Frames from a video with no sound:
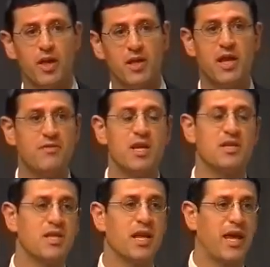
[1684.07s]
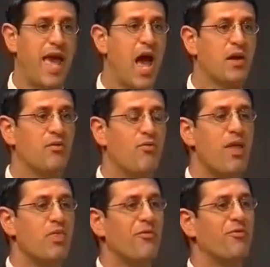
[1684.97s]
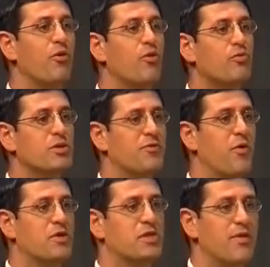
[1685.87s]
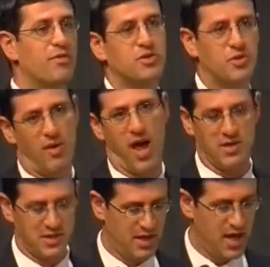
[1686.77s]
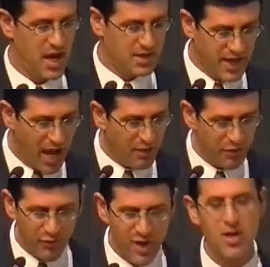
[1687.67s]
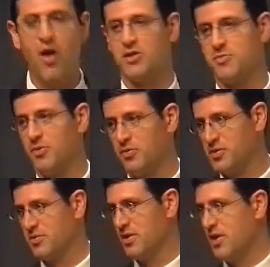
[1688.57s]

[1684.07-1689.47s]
that gives us the account of when the food was first given to us. It's the other three Gospels.